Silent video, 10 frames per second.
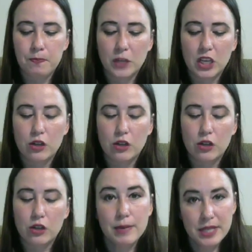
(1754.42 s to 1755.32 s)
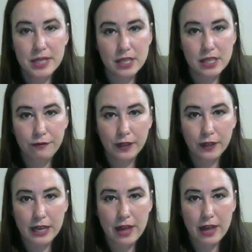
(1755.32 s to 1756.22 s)
you know, you sign up as an
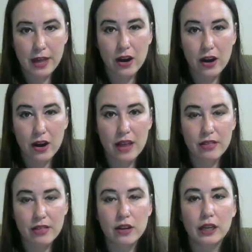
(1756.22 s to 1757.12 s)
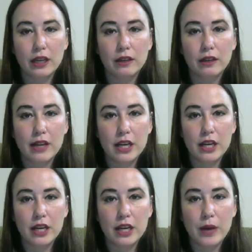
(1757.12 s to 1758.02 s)
affiliate there, and then
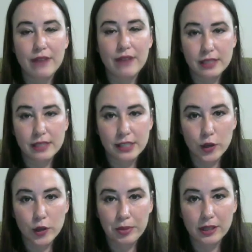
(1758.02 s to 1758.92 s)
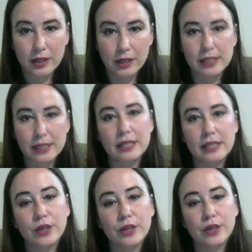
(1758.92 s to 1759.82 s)
you have access to Triple Clicks, and then
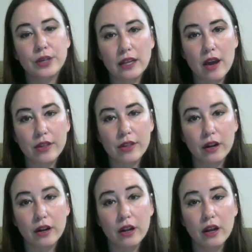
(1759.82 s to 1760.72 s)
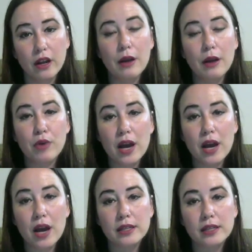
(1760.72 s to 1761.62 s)
you can sell all their
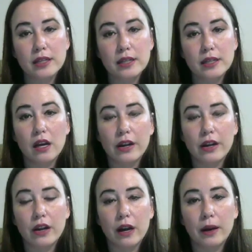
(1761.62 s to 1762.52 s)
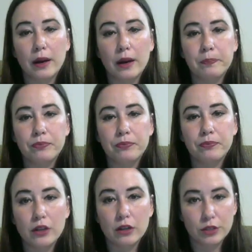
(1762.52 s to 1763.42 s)
products and all their
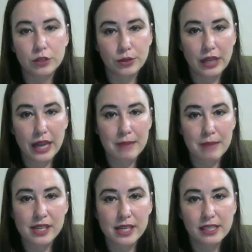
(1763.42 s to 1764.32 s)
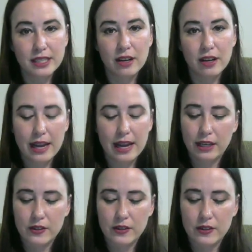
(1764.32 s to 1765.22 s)
you know, do the game leagues and all that
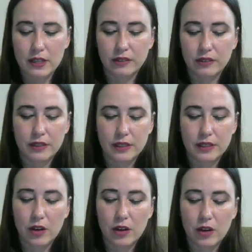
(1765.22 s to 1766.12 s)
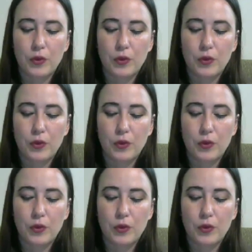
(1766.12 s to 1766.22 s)
kind of stuff. So